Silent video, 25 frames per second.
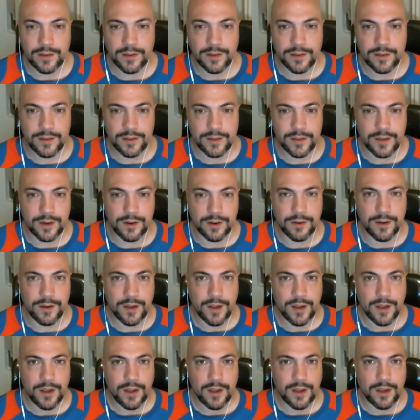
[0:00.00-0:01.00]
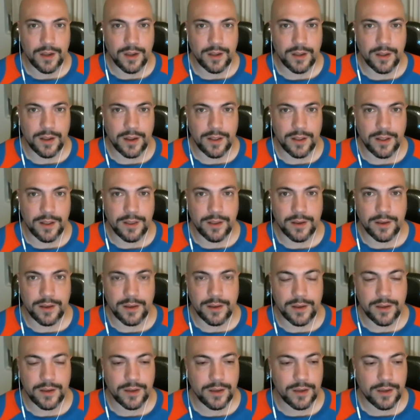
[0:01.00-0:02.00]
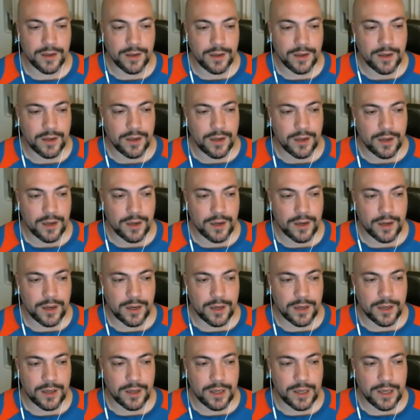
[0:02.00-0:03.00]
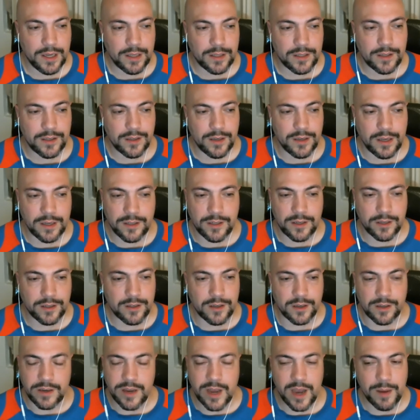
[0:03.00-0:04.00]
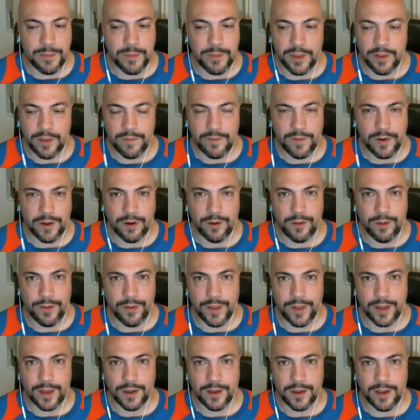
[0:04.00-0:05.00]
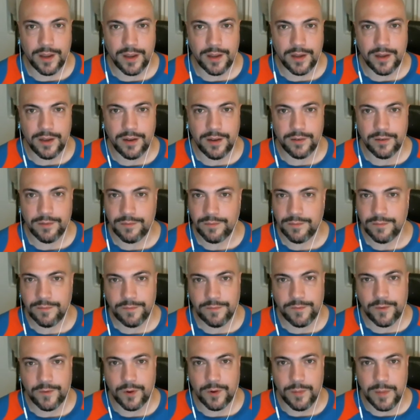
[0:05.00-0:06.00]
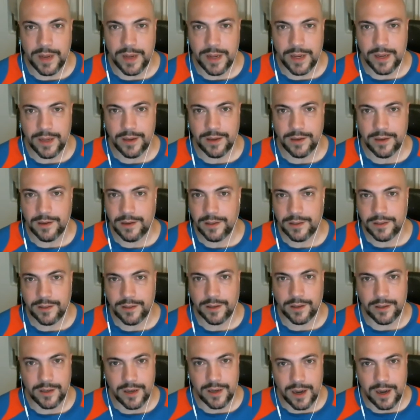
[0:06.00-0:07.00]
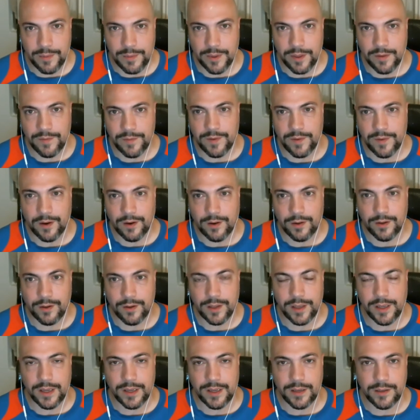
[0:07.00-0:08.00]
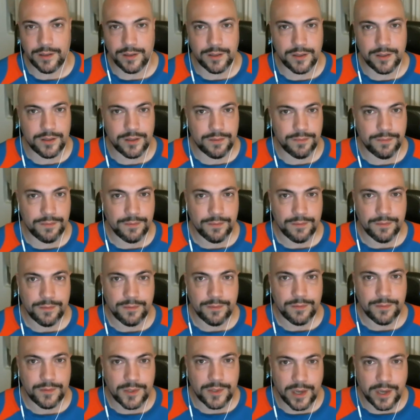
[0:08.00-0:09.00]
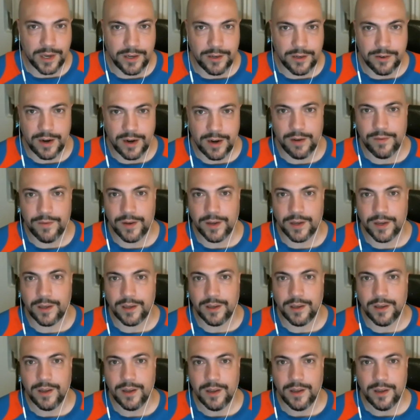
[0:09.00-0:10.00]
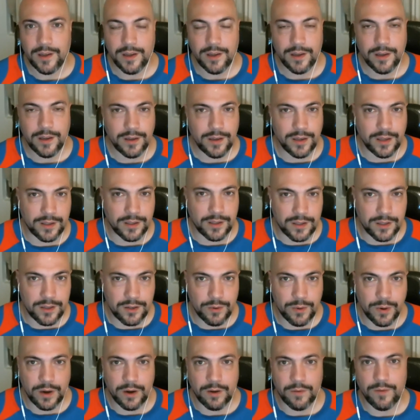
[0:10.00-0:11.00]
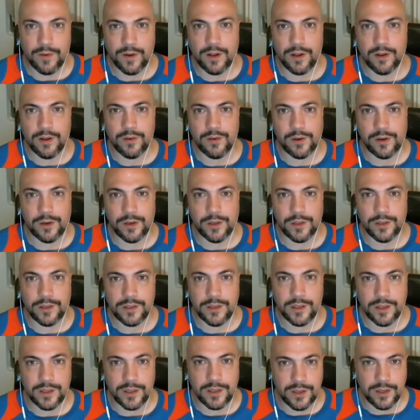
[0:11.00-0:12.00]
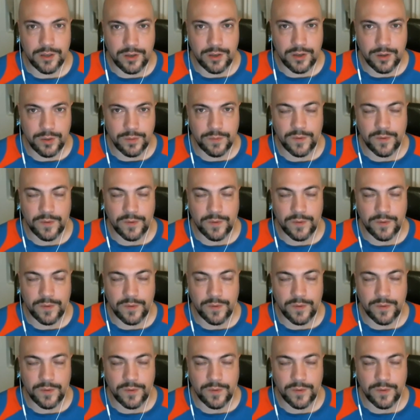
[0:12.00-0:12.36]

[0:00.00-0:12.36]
So, okay. I, I, think it's it's just a top of the funnel thing, and, and mm-hmm. for me, it's like top of the funnel is site traffic it's Twitter followers, it's YouTube